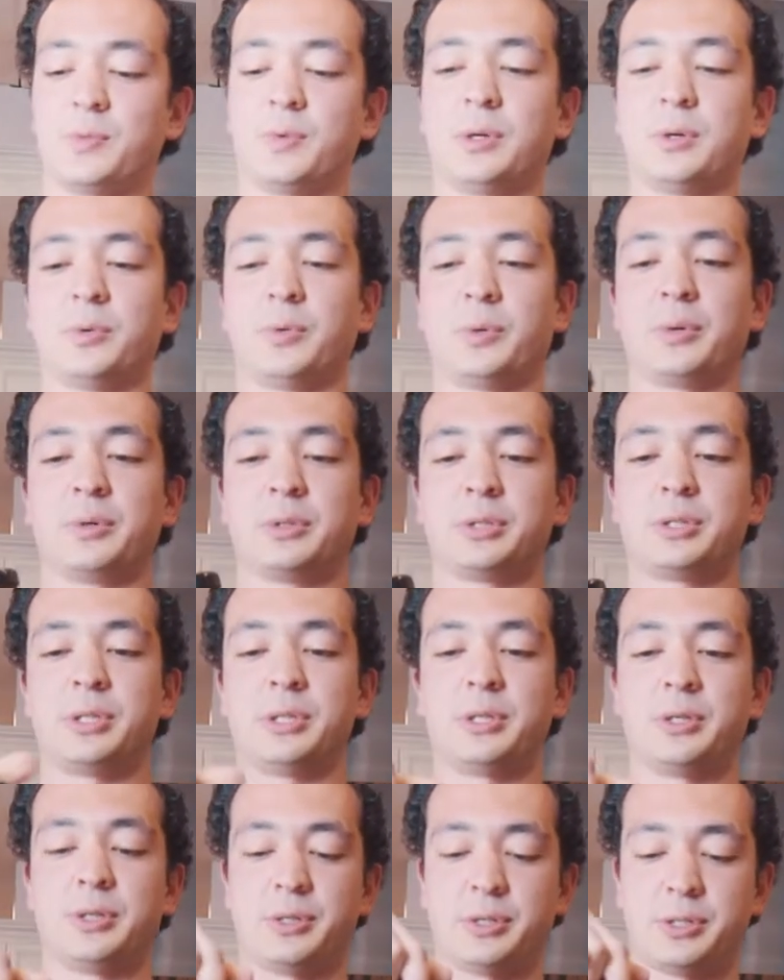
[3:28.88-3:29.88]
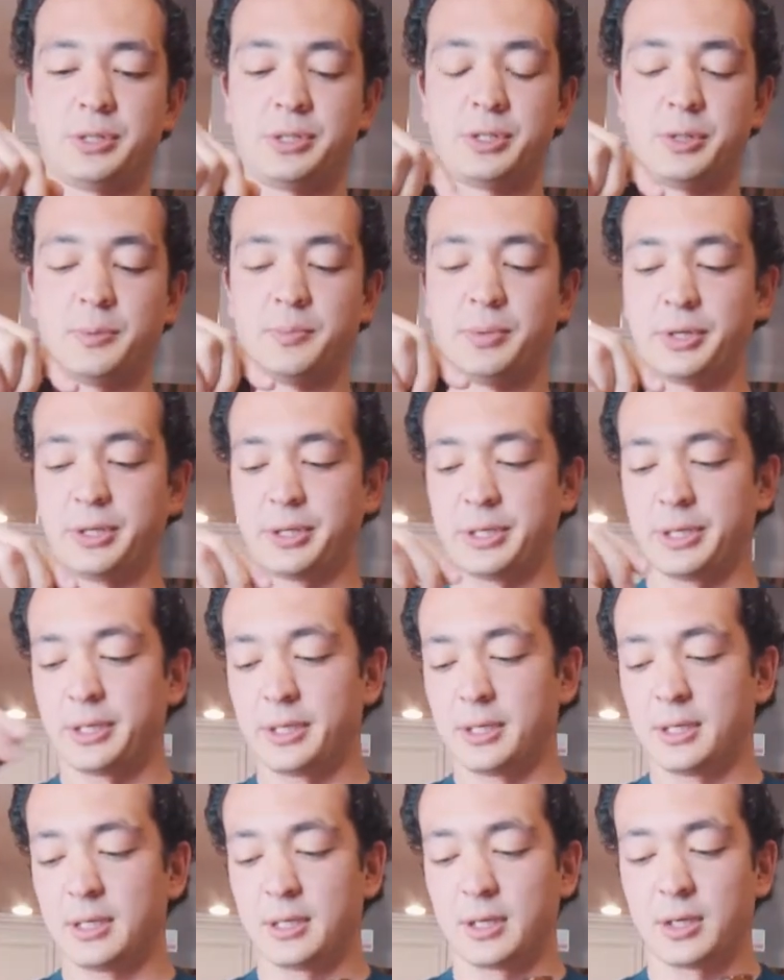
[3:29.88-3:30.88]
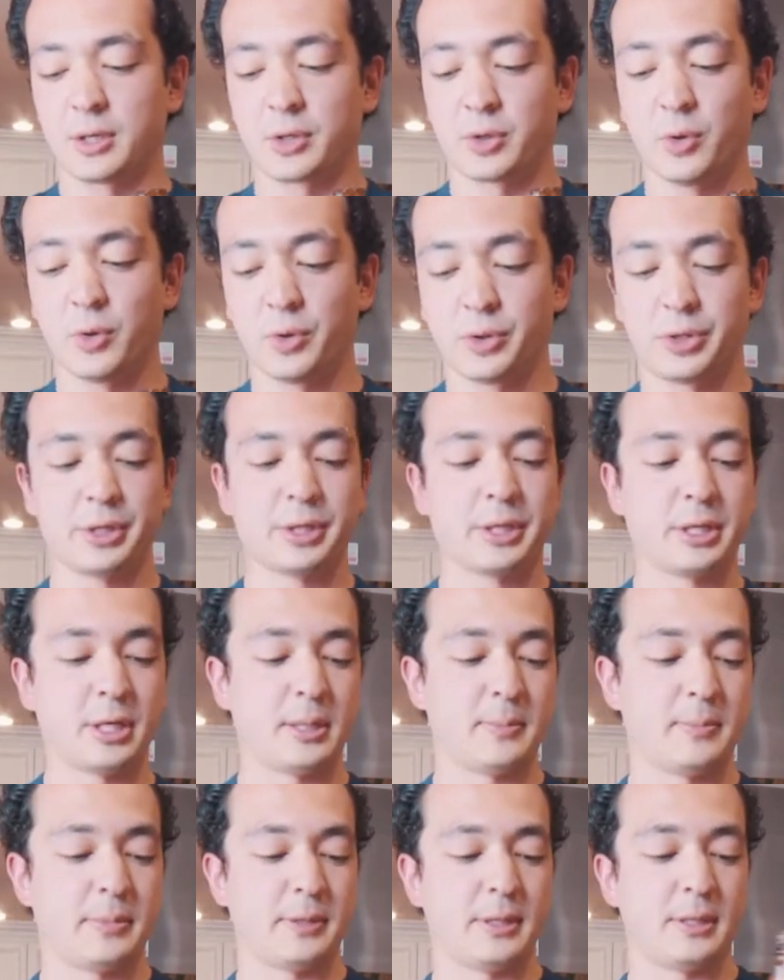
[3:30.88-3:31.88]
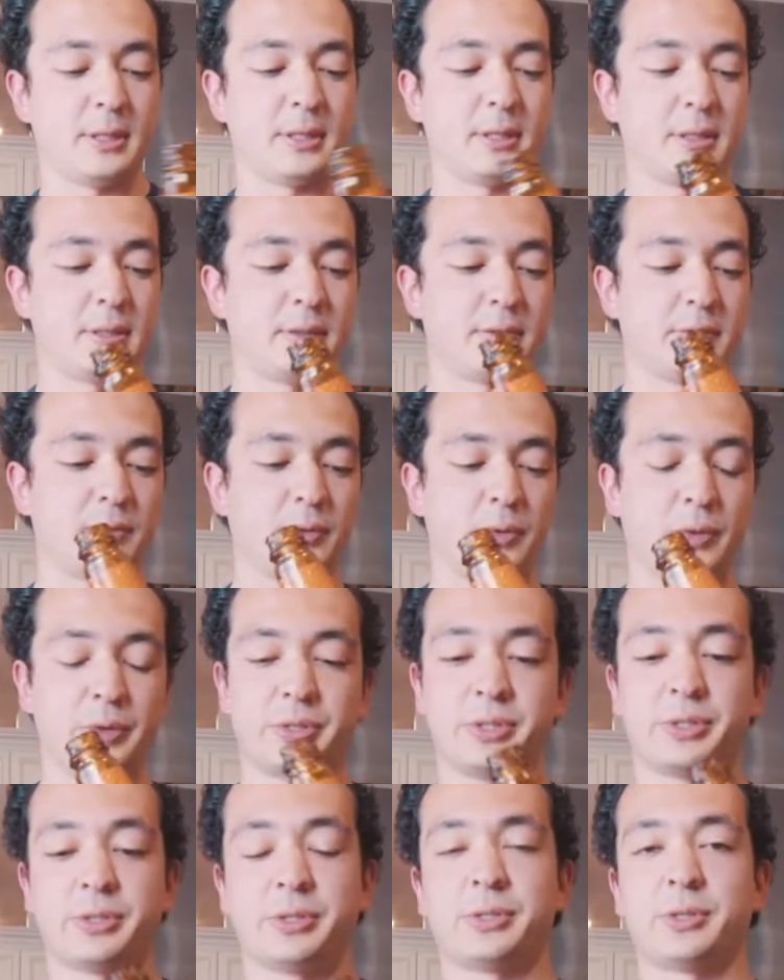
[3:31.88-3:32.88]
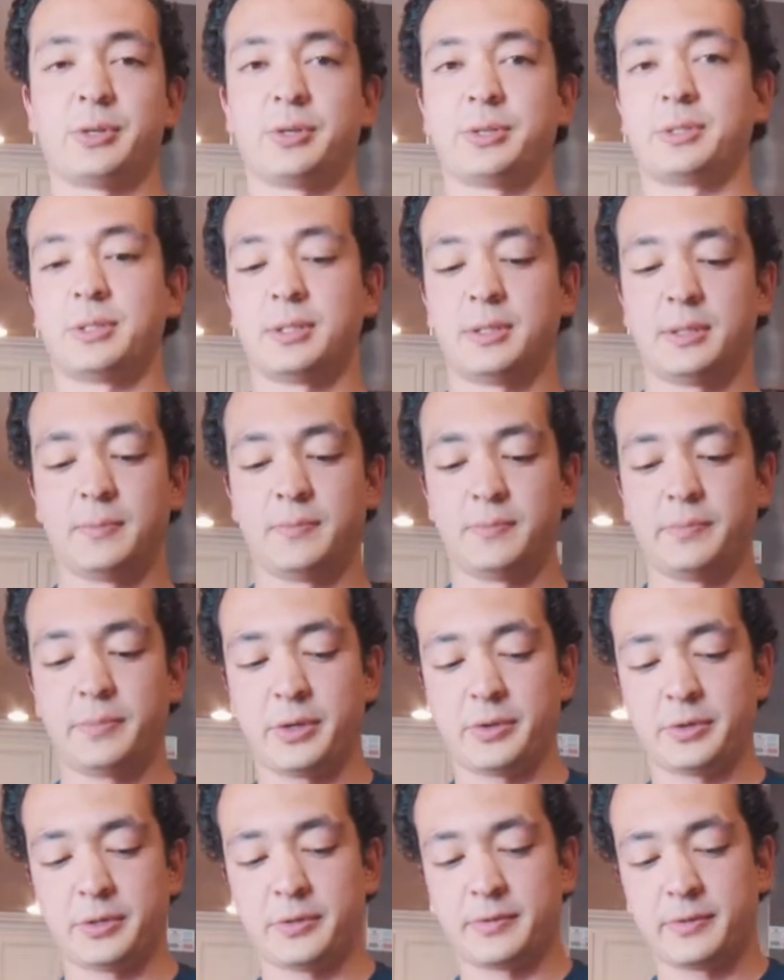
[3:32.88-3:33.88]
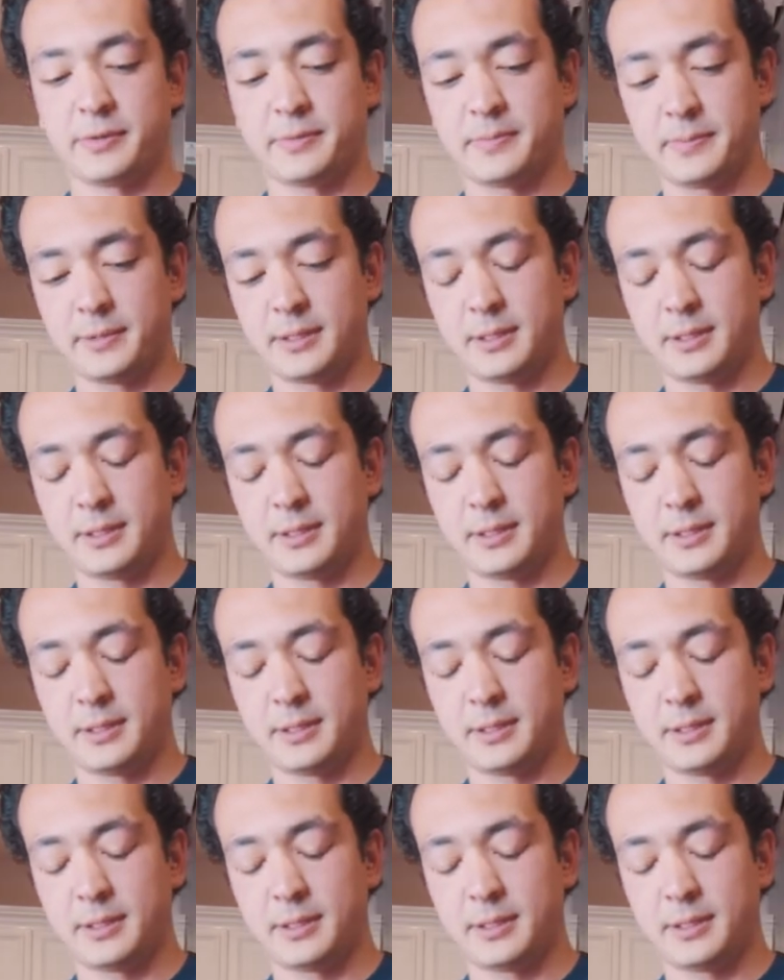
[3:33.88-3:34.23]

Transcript: what we want to do is to put a 1/4 cup of oyster sauce in both of them.